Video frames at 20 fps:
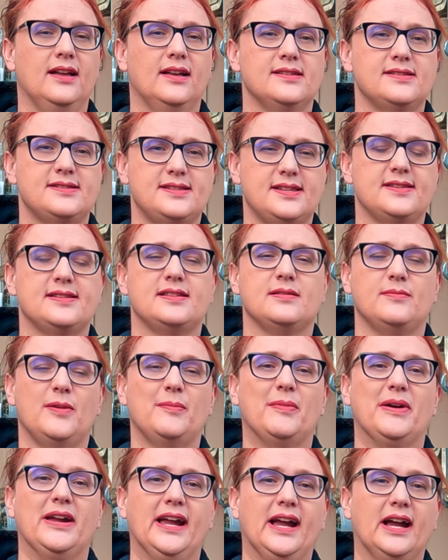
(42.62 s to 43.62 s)
system
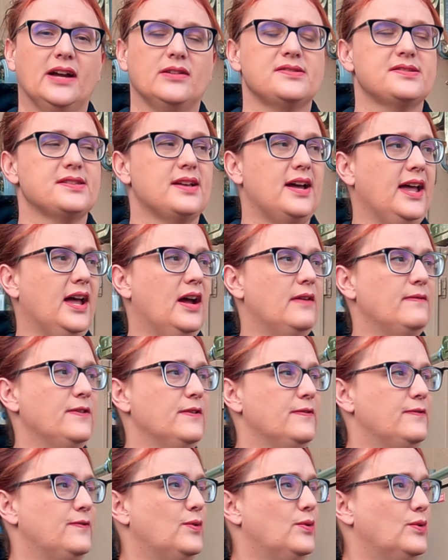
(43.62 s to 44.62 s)
in my house. I have
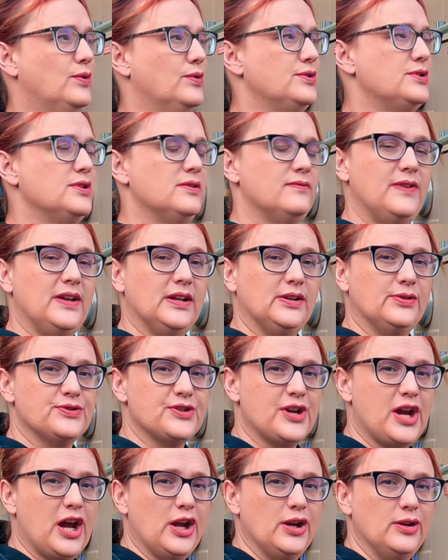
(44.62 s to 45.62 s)
the Ford
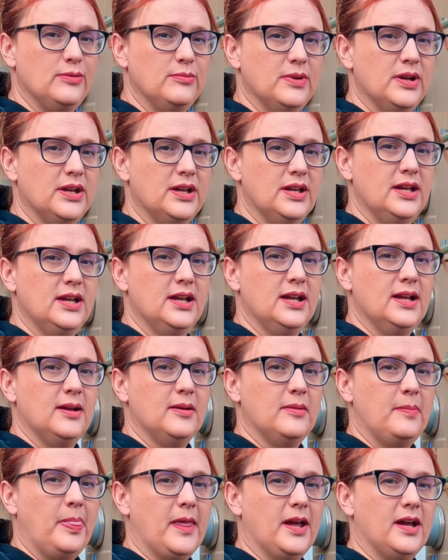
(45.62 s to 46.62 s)
vehicle-to-home
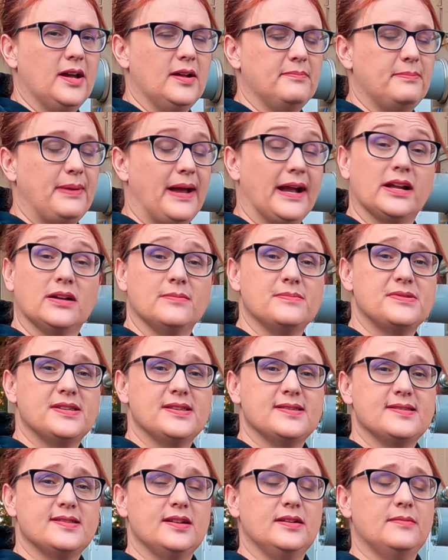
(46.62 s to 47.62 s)
backup
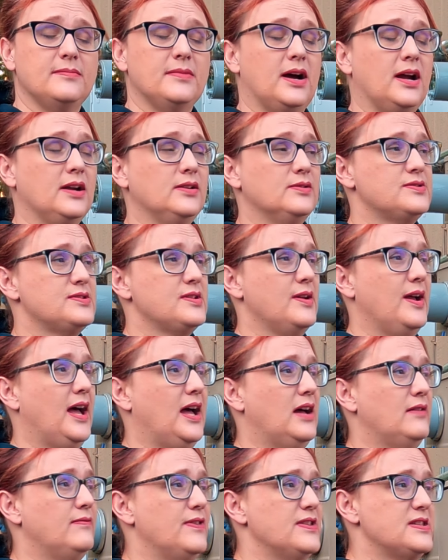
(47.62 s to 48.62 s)
system. I also
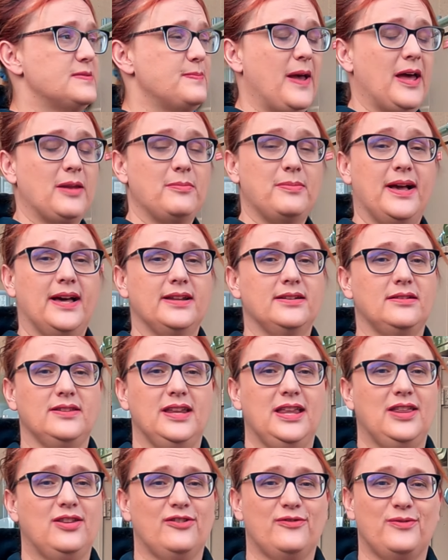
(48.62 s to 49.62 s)
have the span panel,
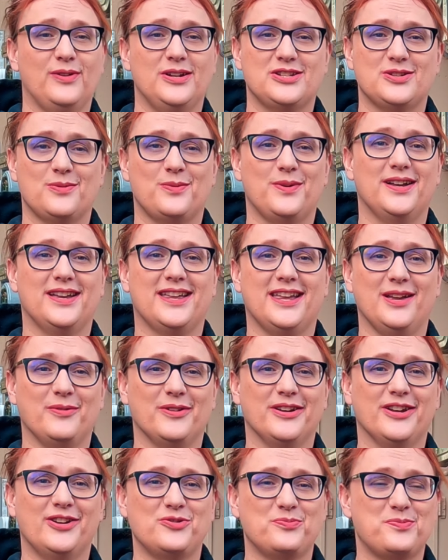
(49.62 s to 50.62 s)
neither of which are working
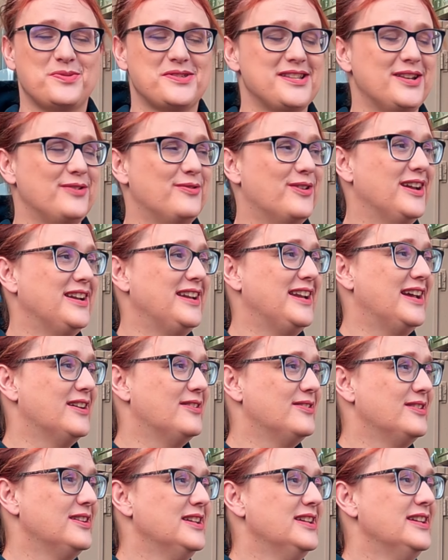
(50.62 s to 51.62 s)
100% right
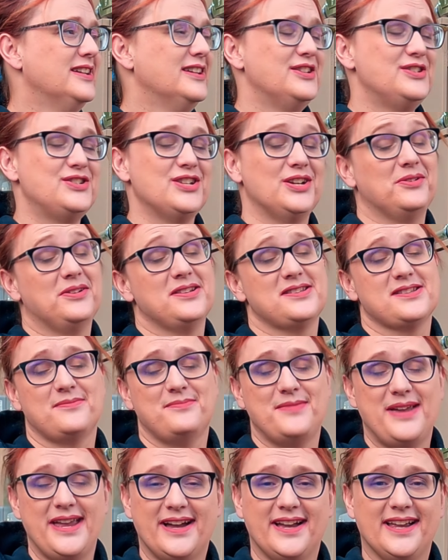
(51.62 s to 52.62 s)
now. Joke is
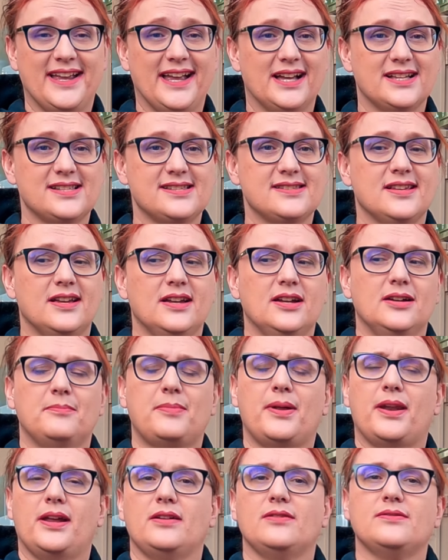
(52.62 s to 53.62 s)
on me, I guess.
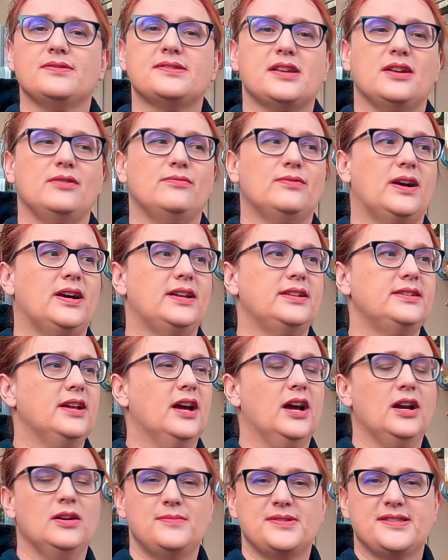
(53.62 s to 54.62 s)
But I also run
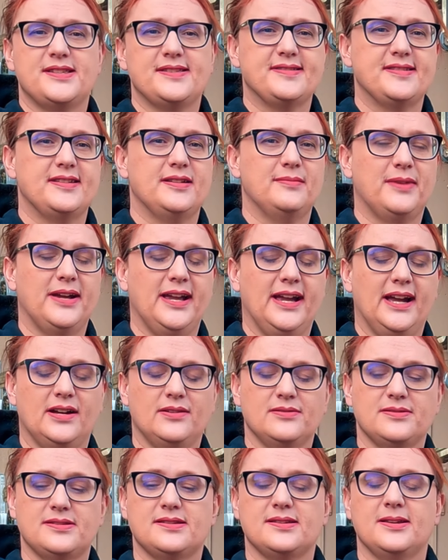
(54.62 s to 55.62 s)
Home Assistant in my
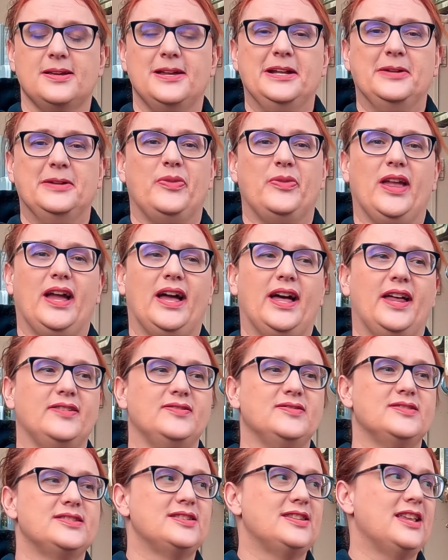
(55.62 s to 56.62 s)
house,
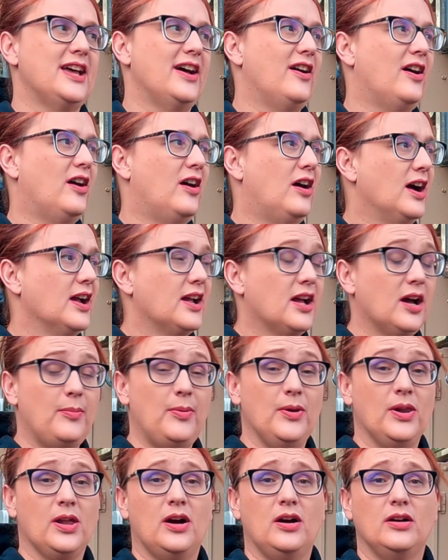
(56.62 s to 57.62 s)
and there are a
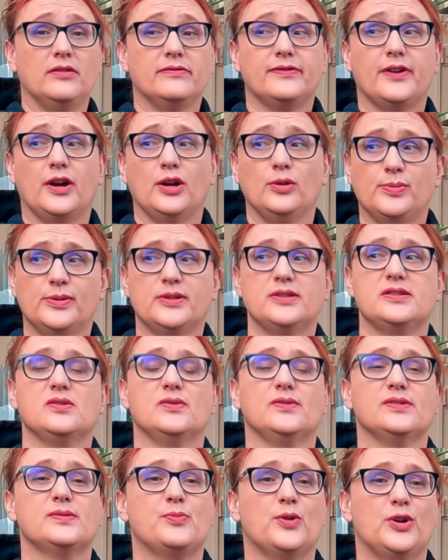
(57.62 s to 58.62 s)
couple of open
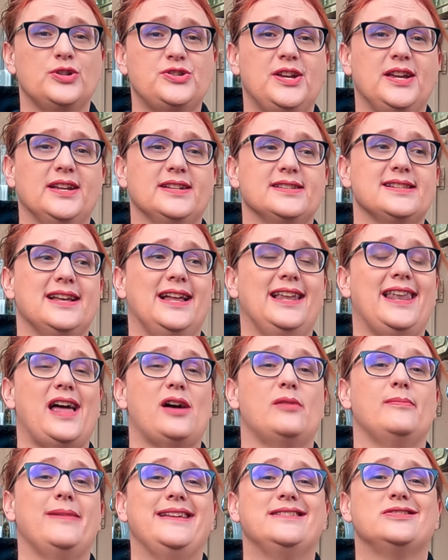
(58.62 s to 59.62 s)
source projects that
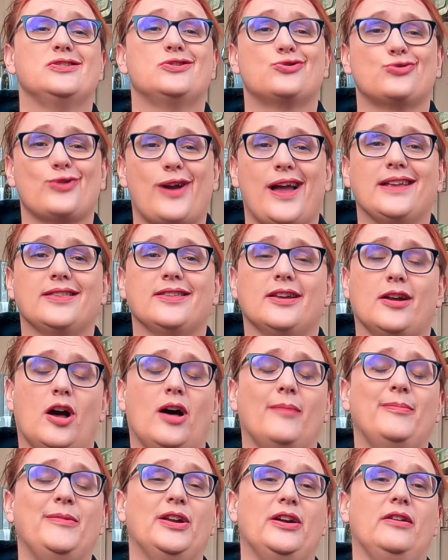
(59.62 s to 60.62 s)
allow me to track the
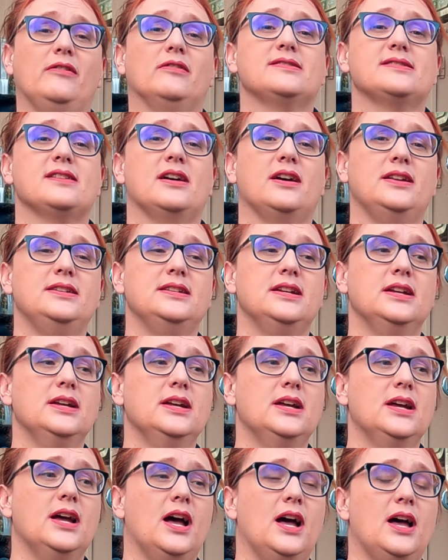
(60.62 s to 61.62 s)
carbon dioxide
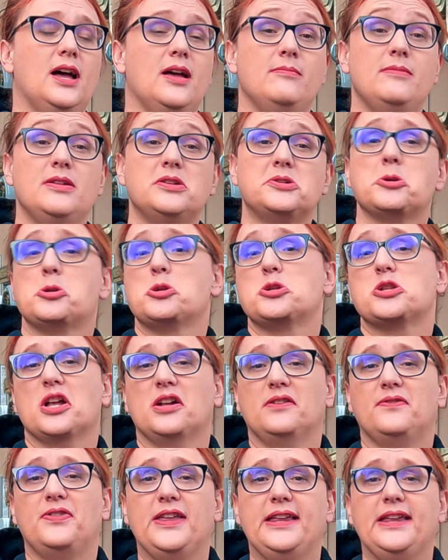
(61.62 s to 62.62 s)
emissions
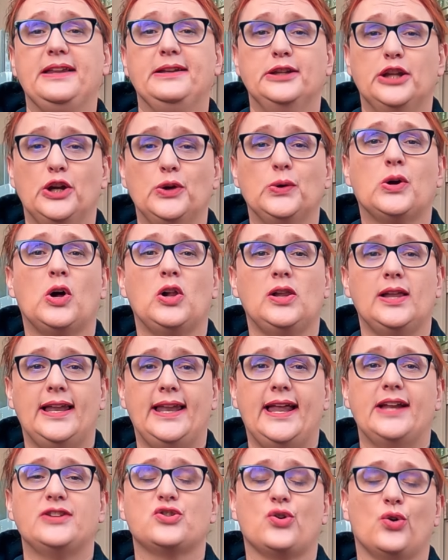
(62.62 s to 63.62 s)
of the local
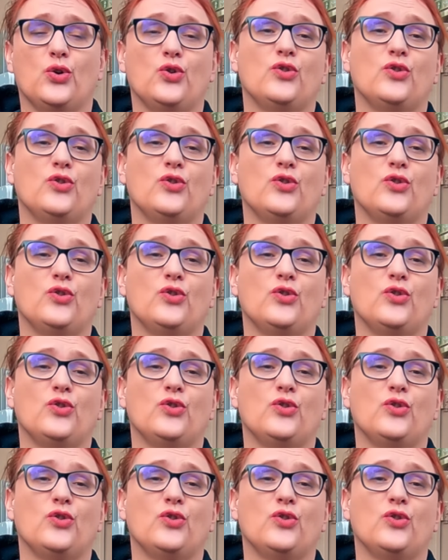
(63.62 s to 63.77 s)
electrical